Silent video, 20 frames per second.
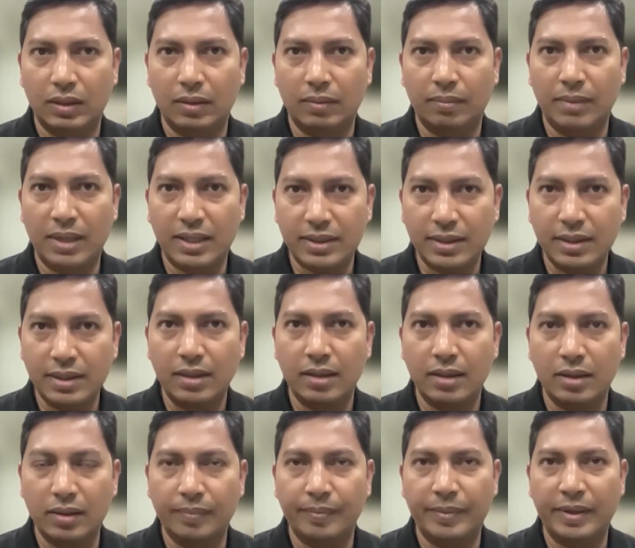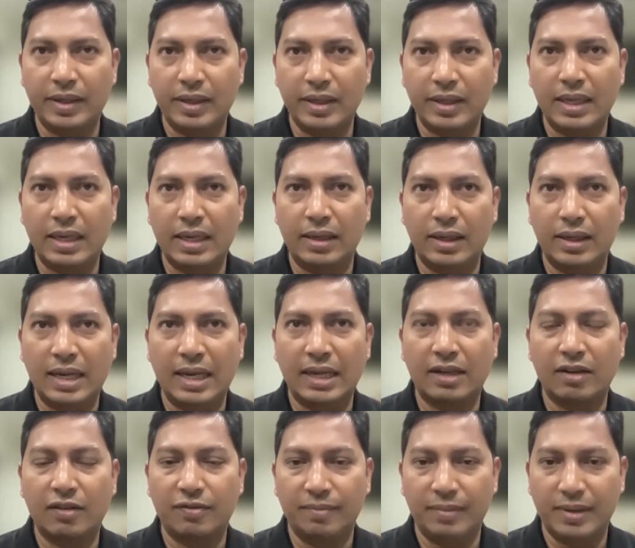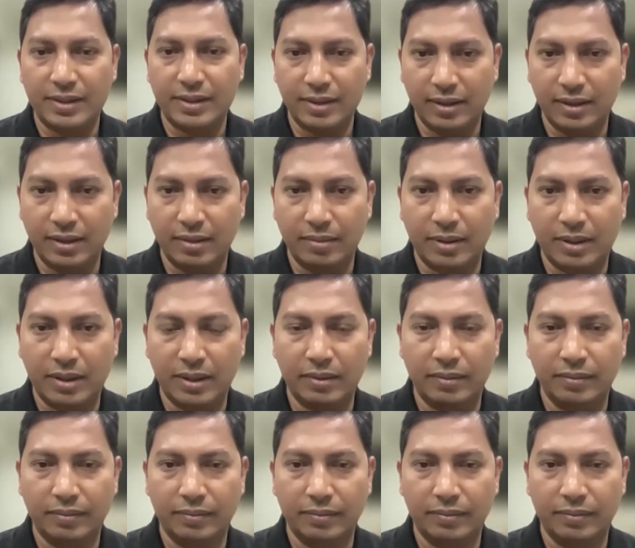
muscle, lack of muscle in the body.